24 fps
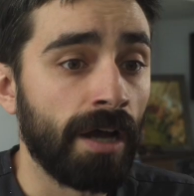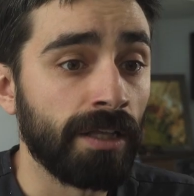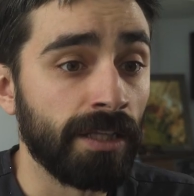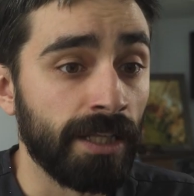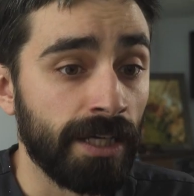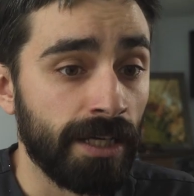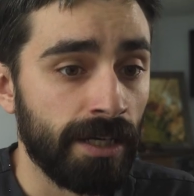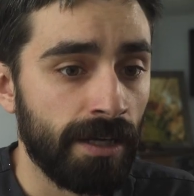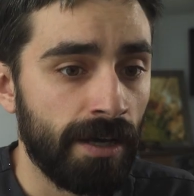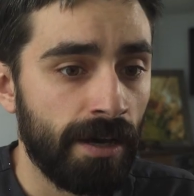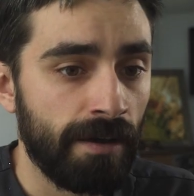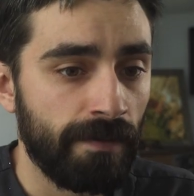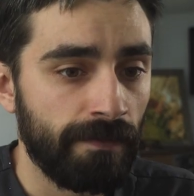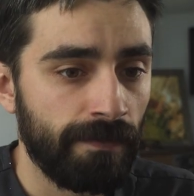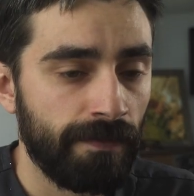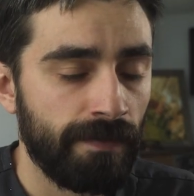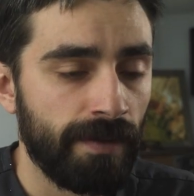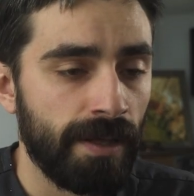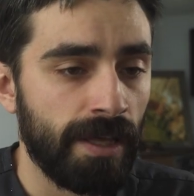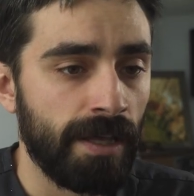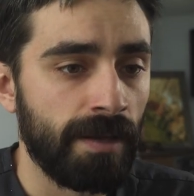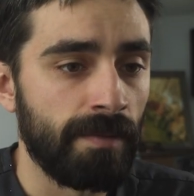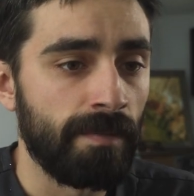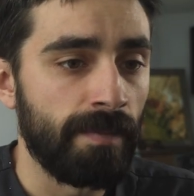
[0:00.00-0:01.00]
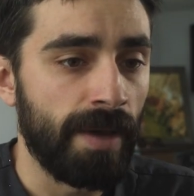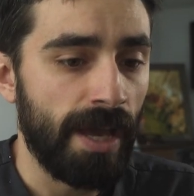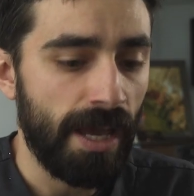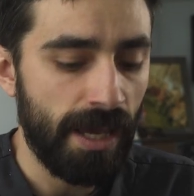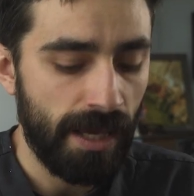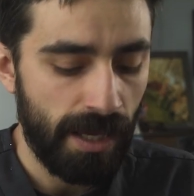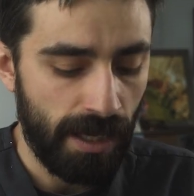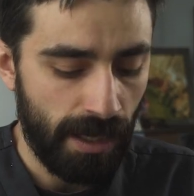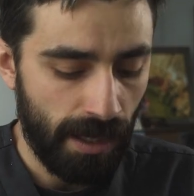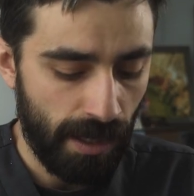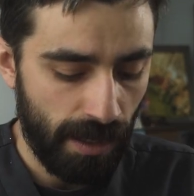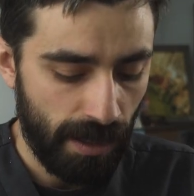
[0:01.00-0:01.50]
Oddly enough, in
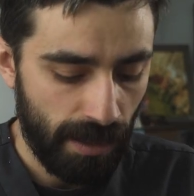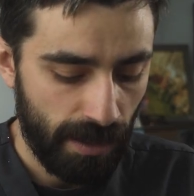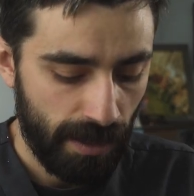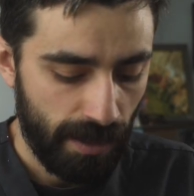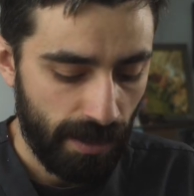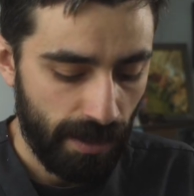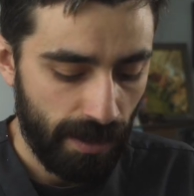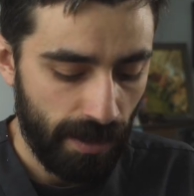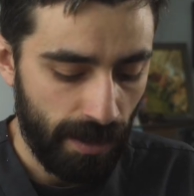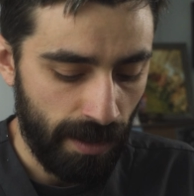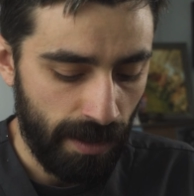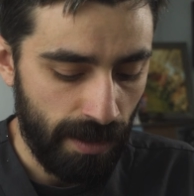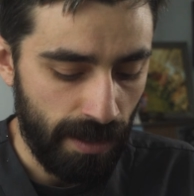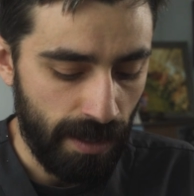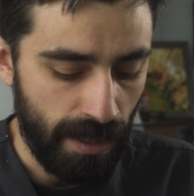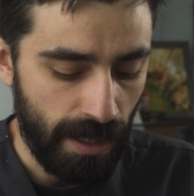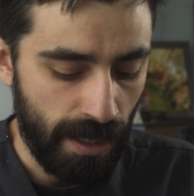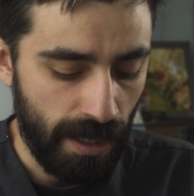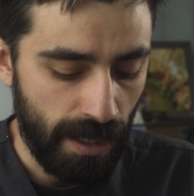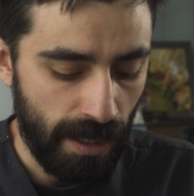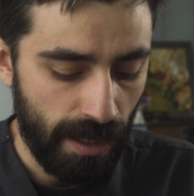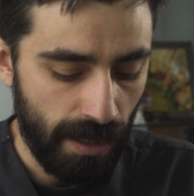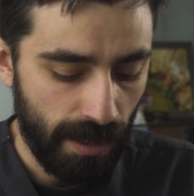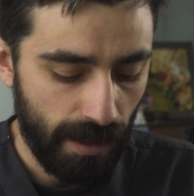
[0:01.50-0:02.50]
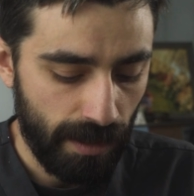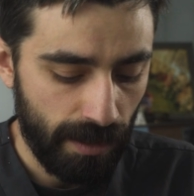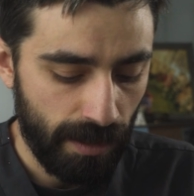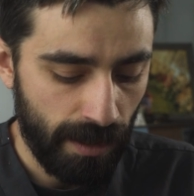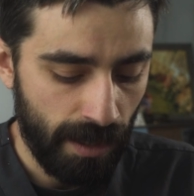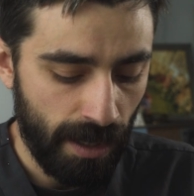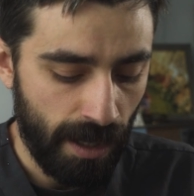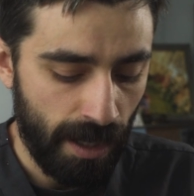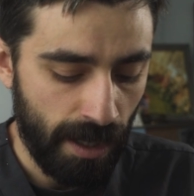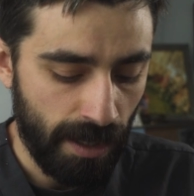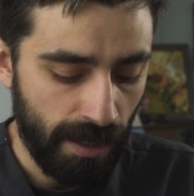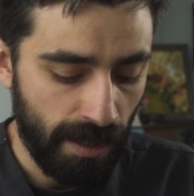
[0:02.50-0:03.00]
making the
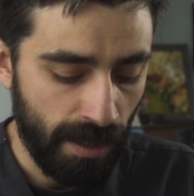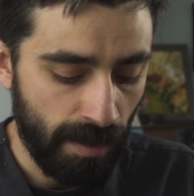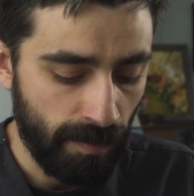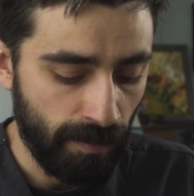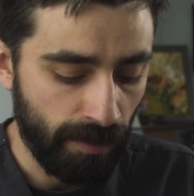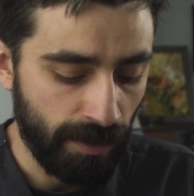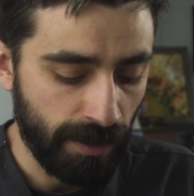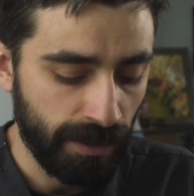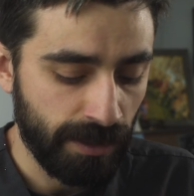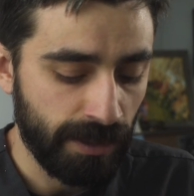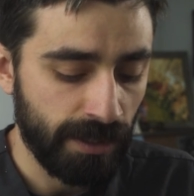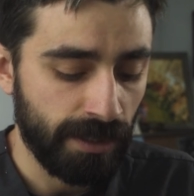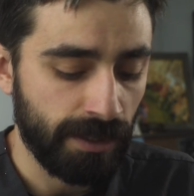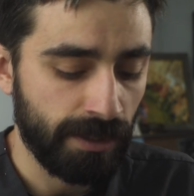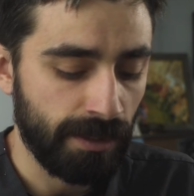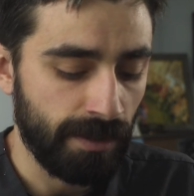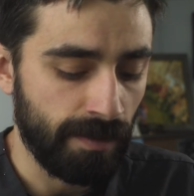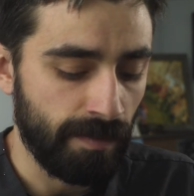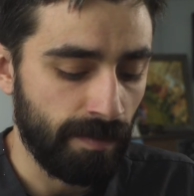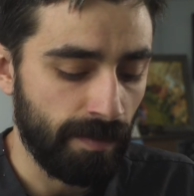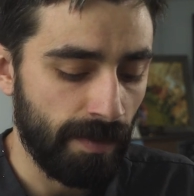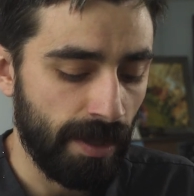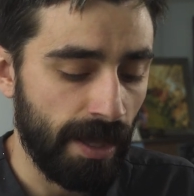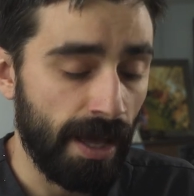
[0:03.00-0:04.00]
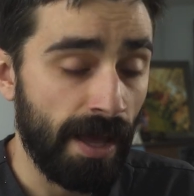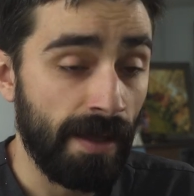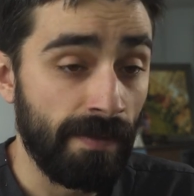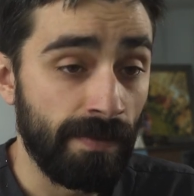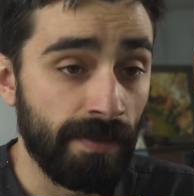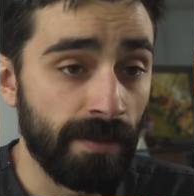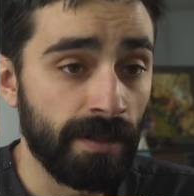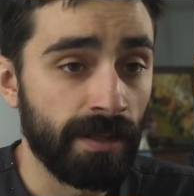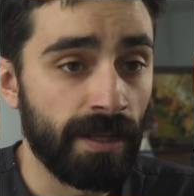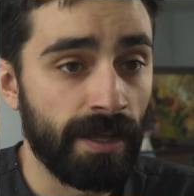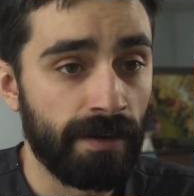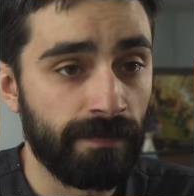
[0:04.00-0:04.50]
numbering system
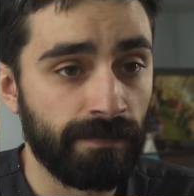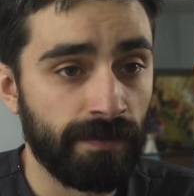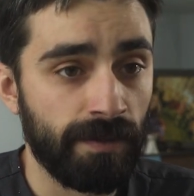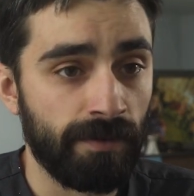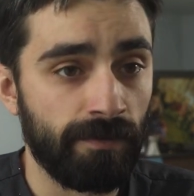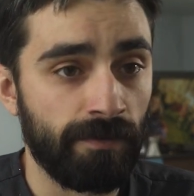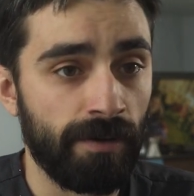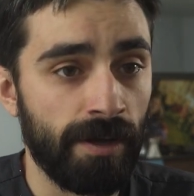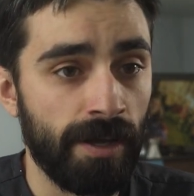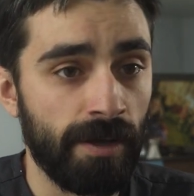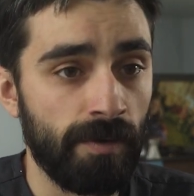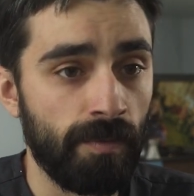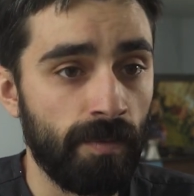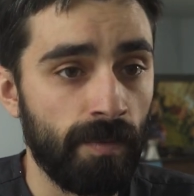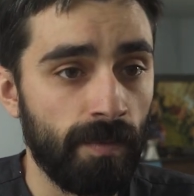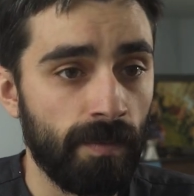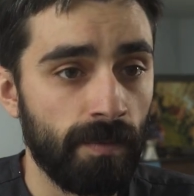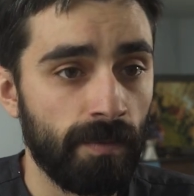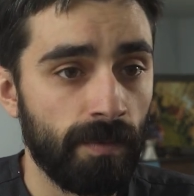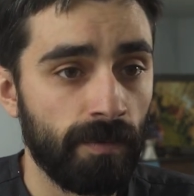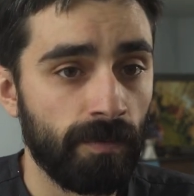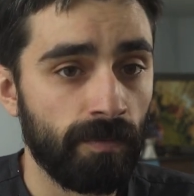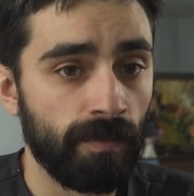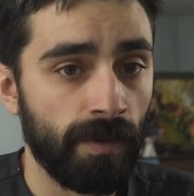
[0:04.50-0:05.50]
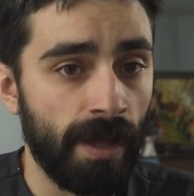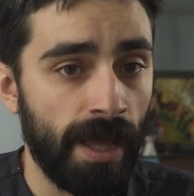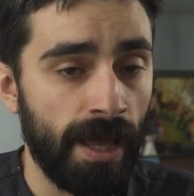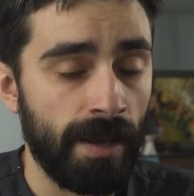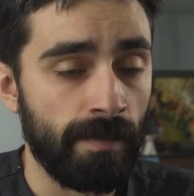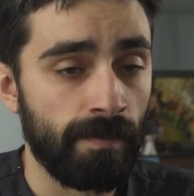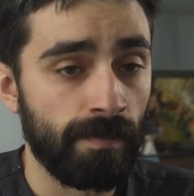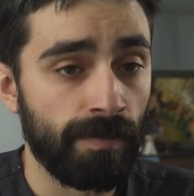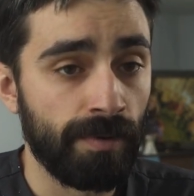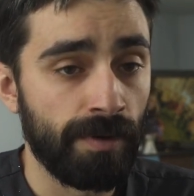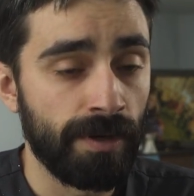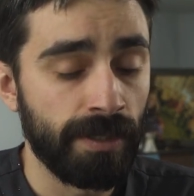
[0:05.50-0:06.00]
and the left and right
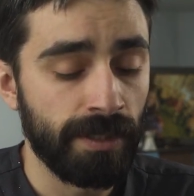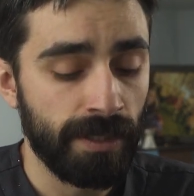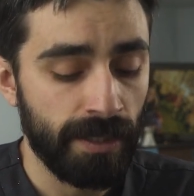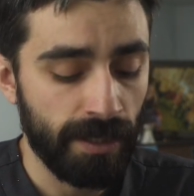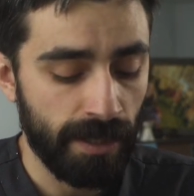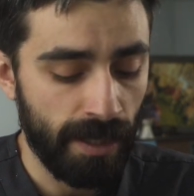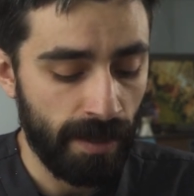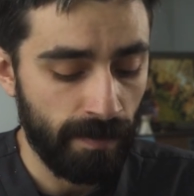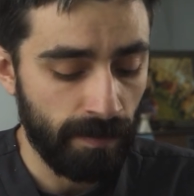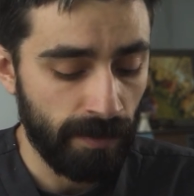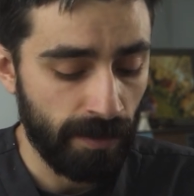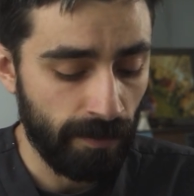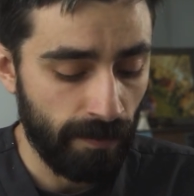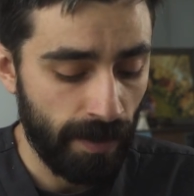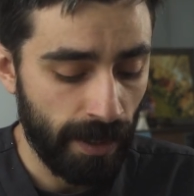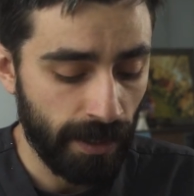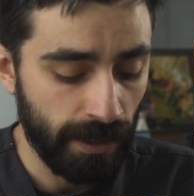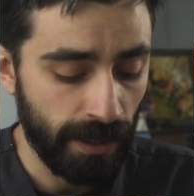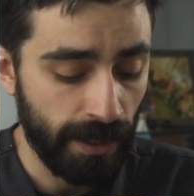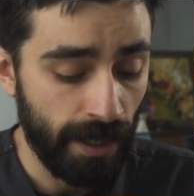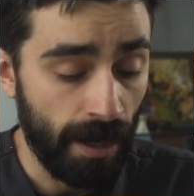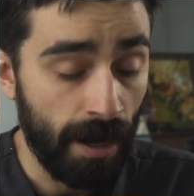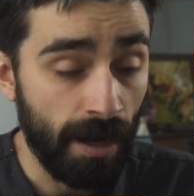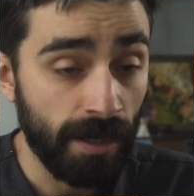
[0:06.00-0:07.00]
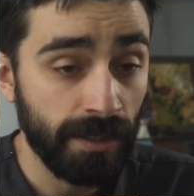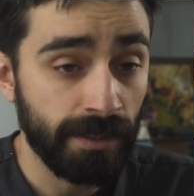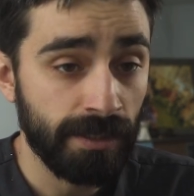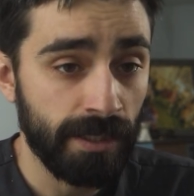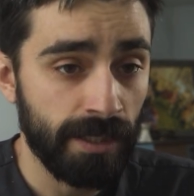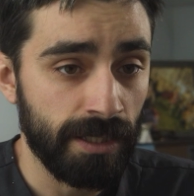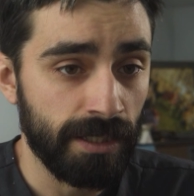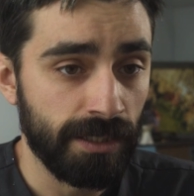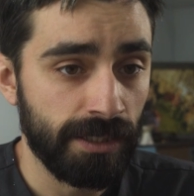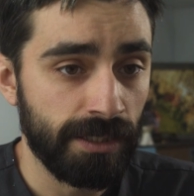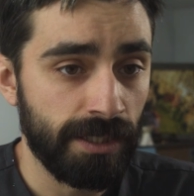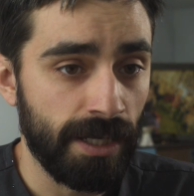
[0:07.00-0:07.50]
and printing them directly
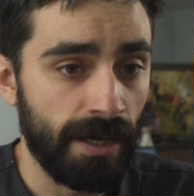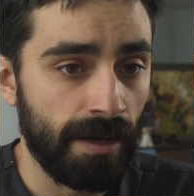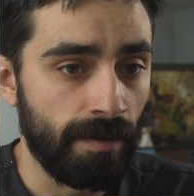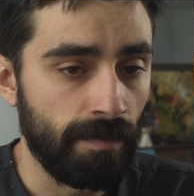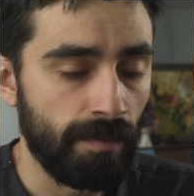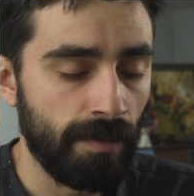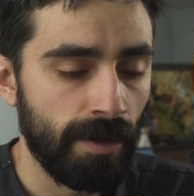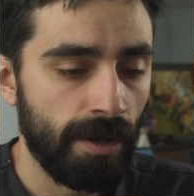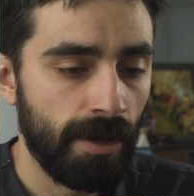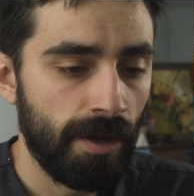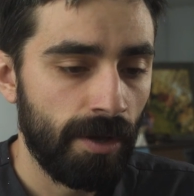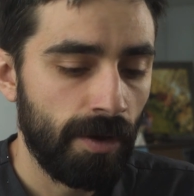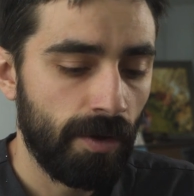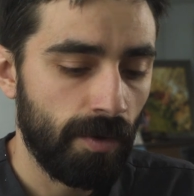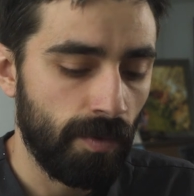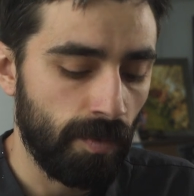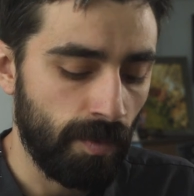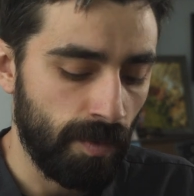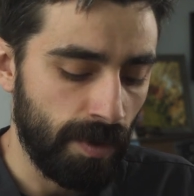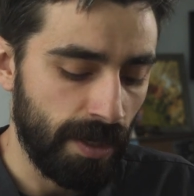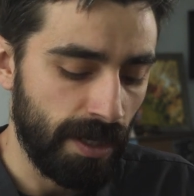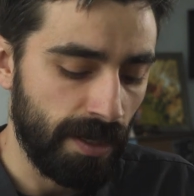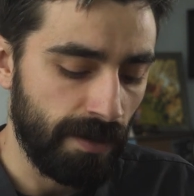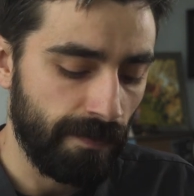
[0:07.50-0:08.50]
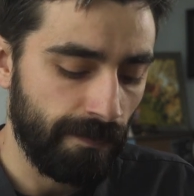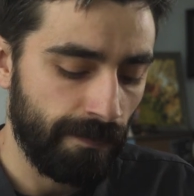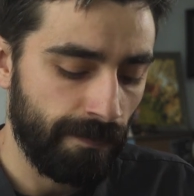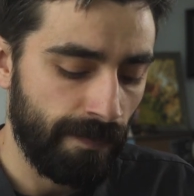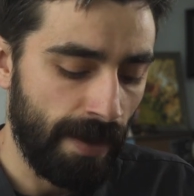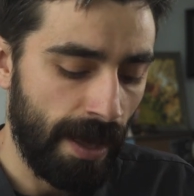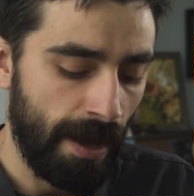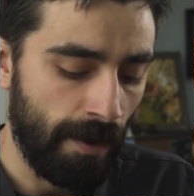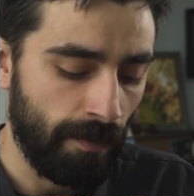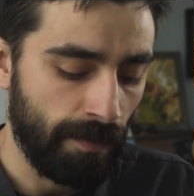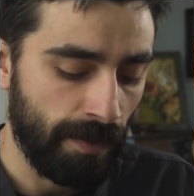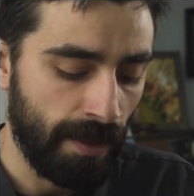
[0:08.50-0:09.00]
onto the stem, we
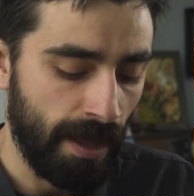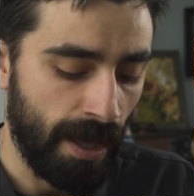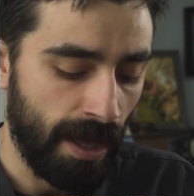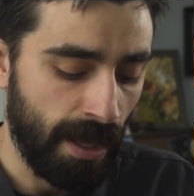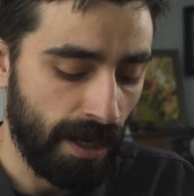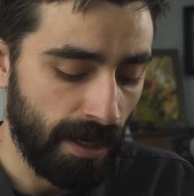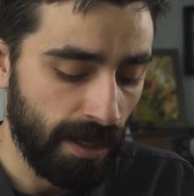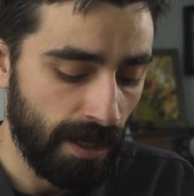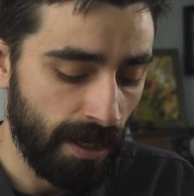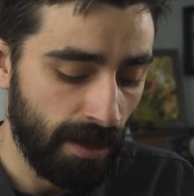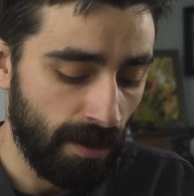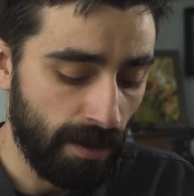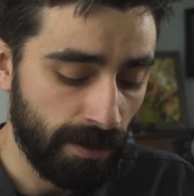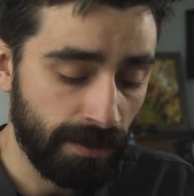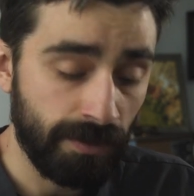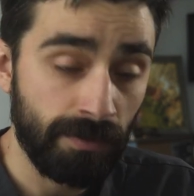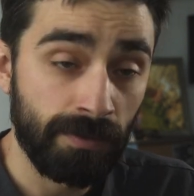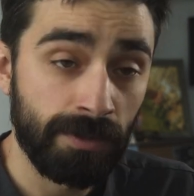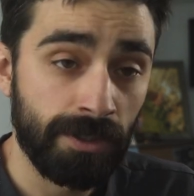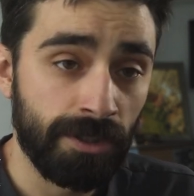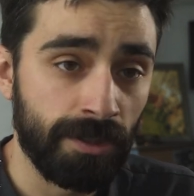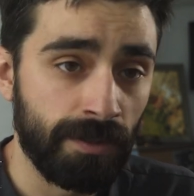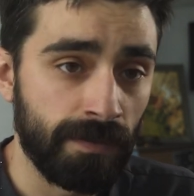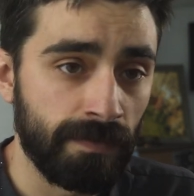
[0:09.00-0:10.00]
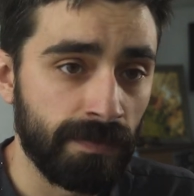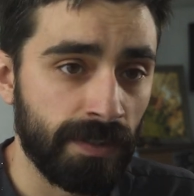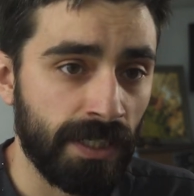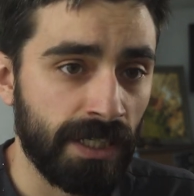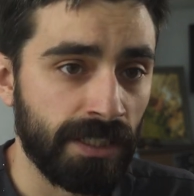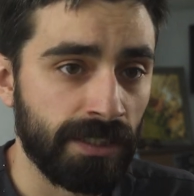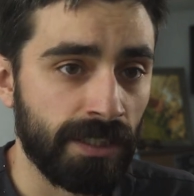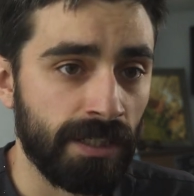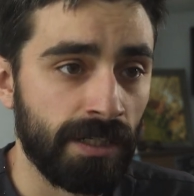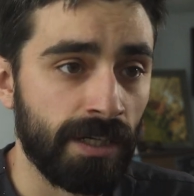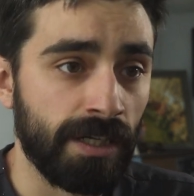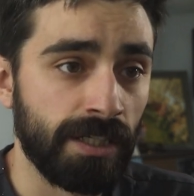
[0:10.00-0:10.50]
found that it also serves
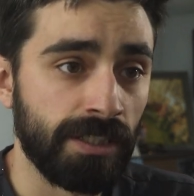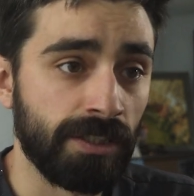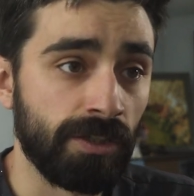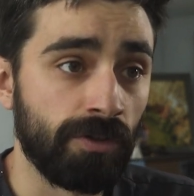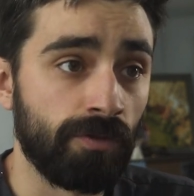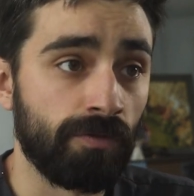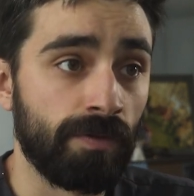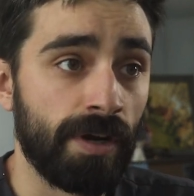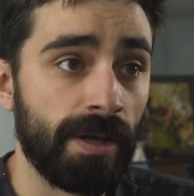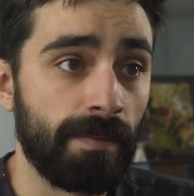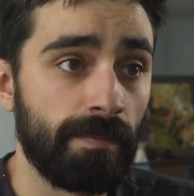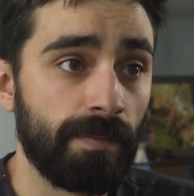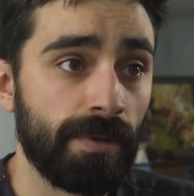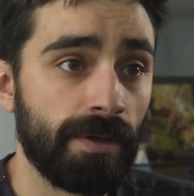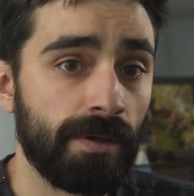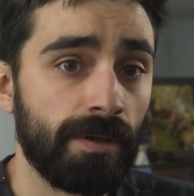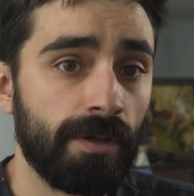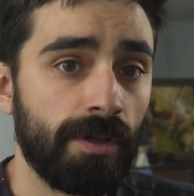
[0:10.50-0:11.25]
as a nice grip.